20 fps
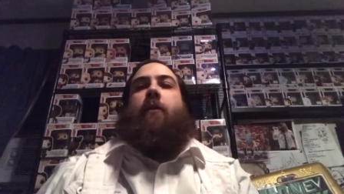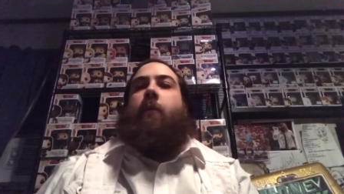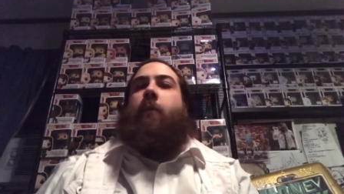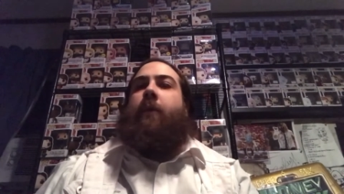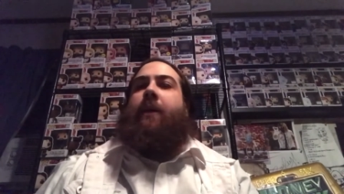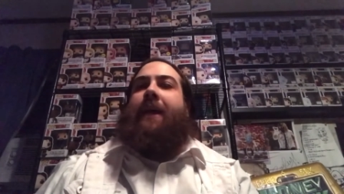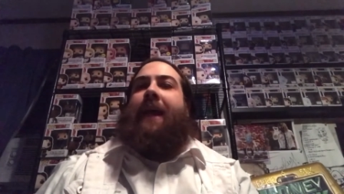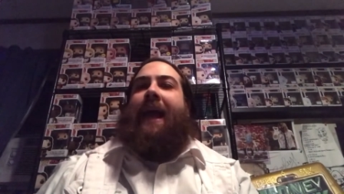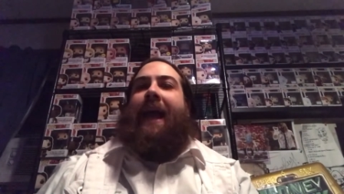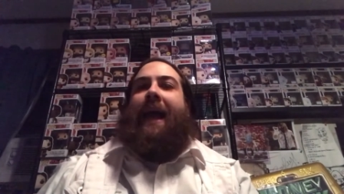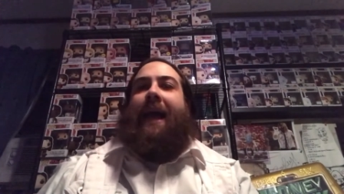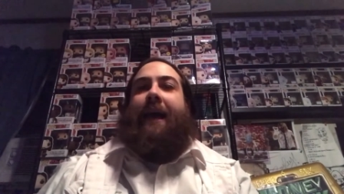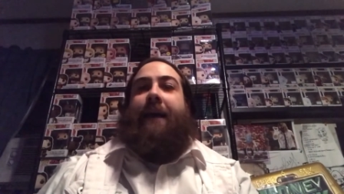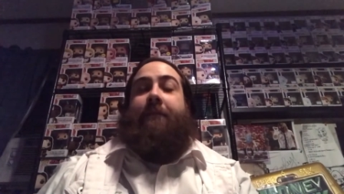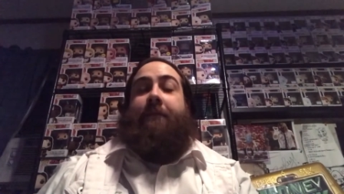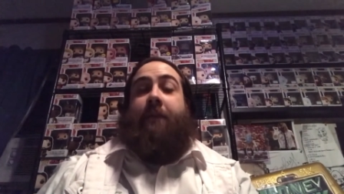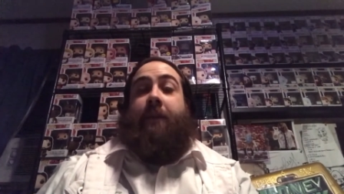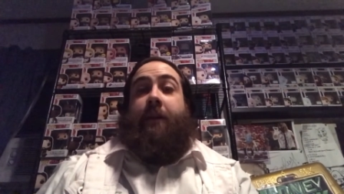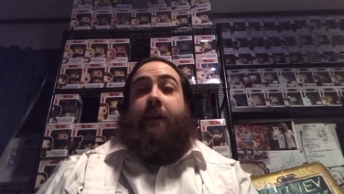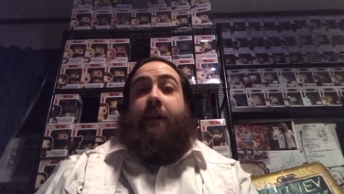We
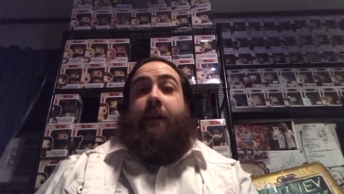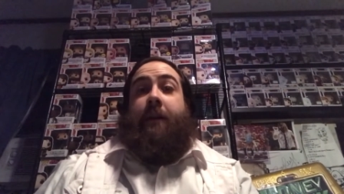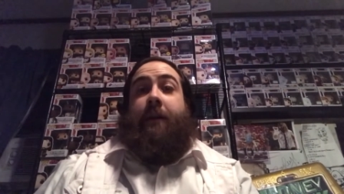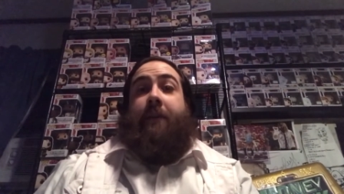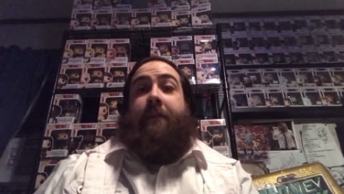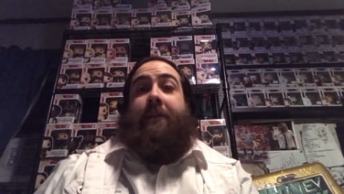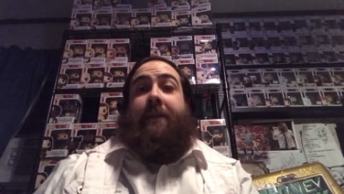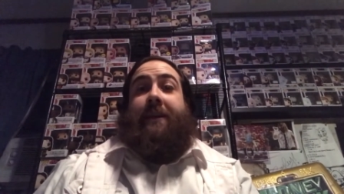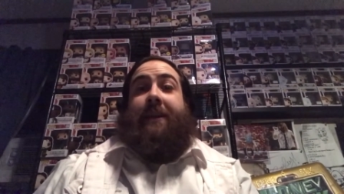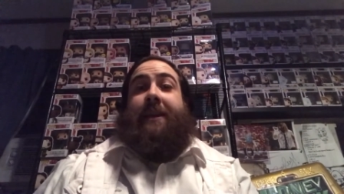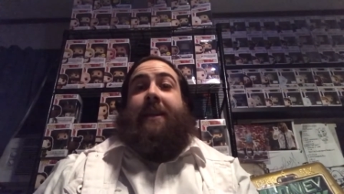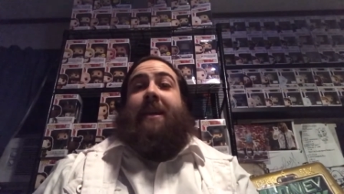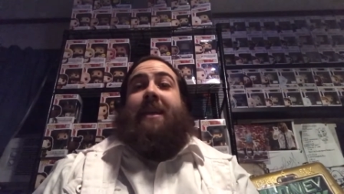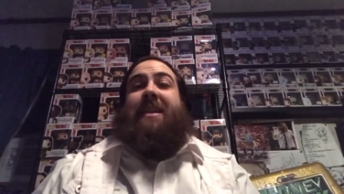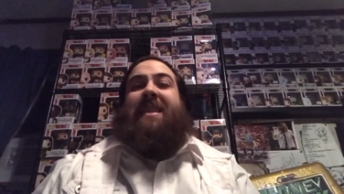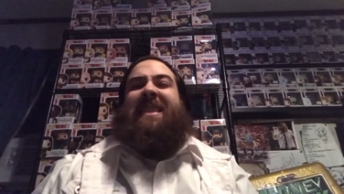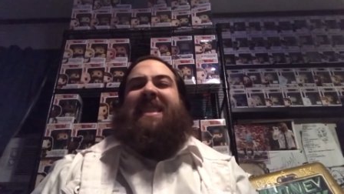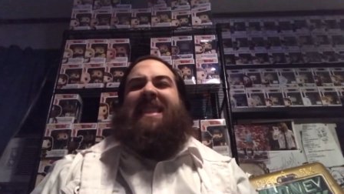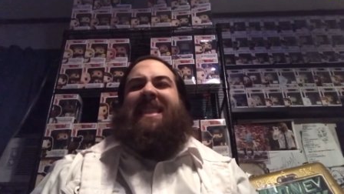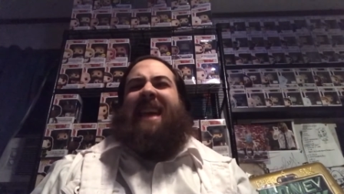have the
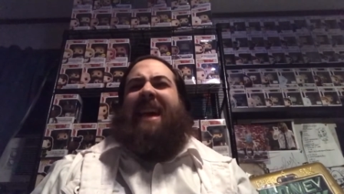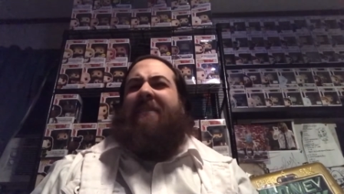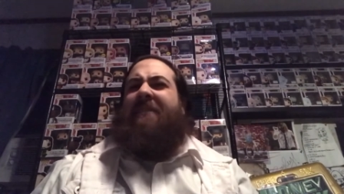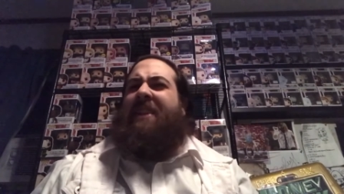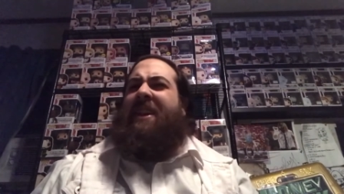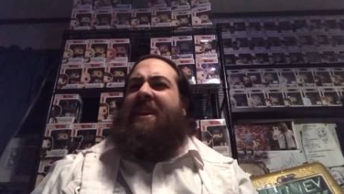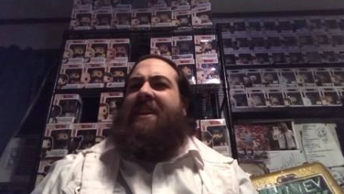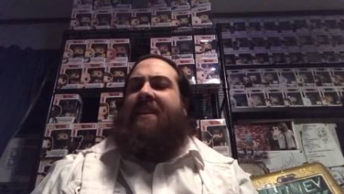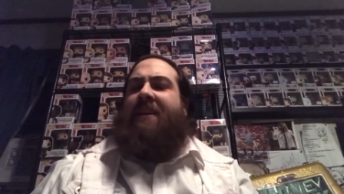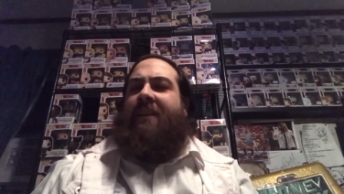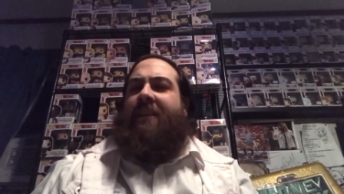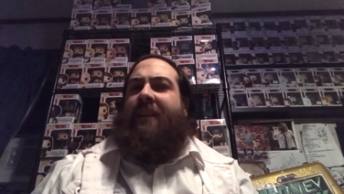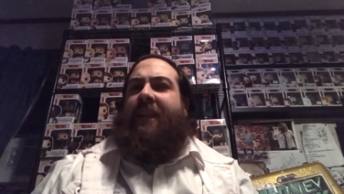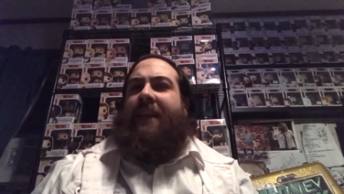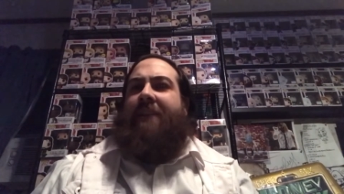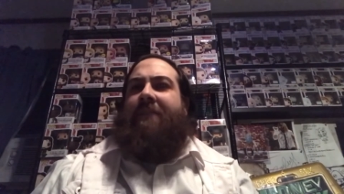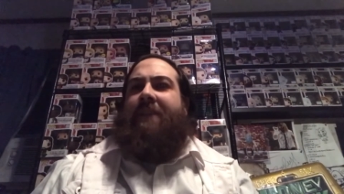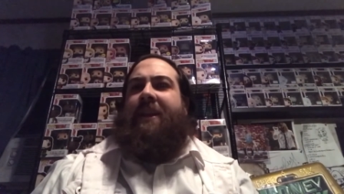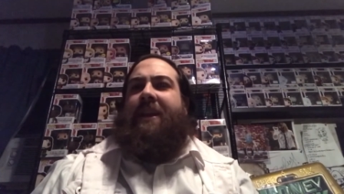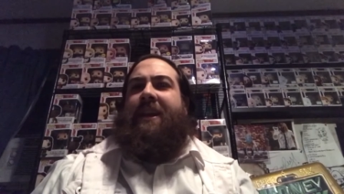
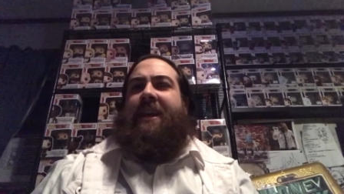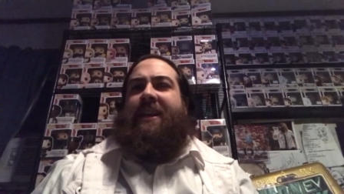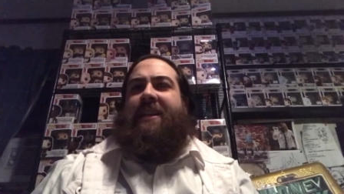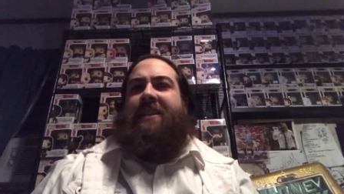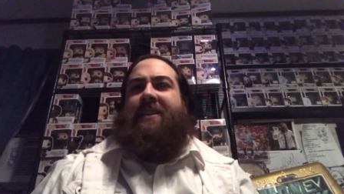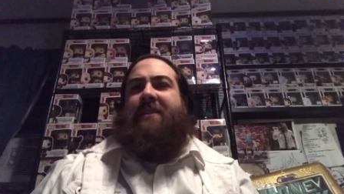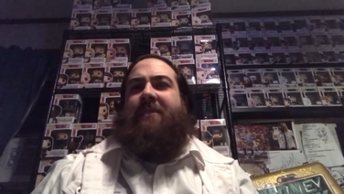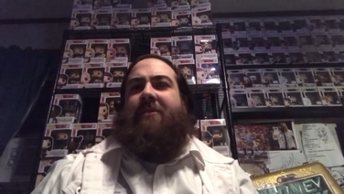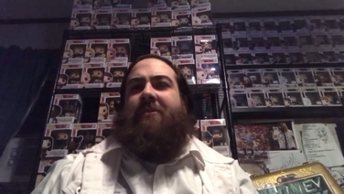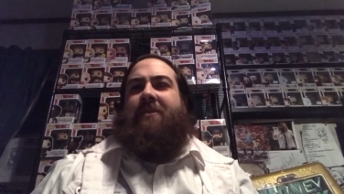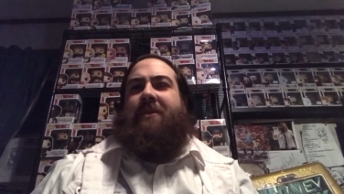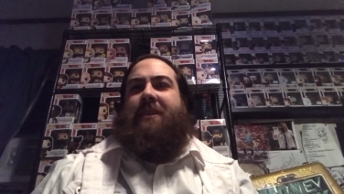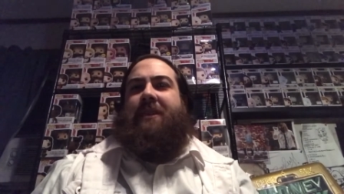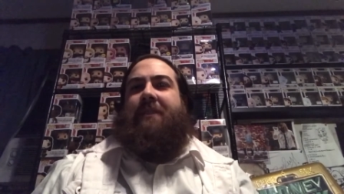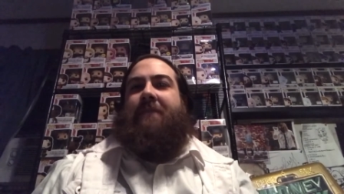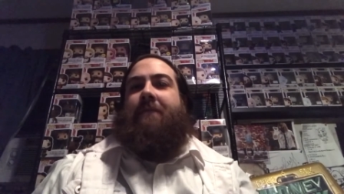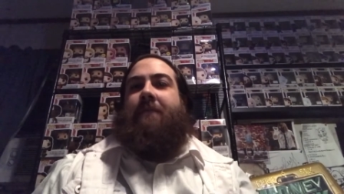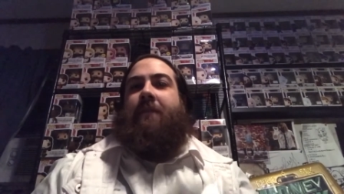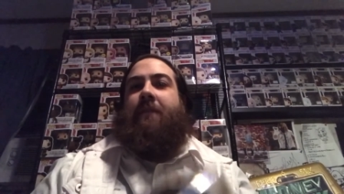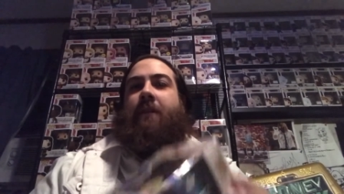7-Eleven
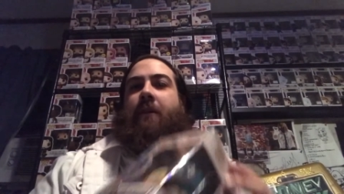exclusive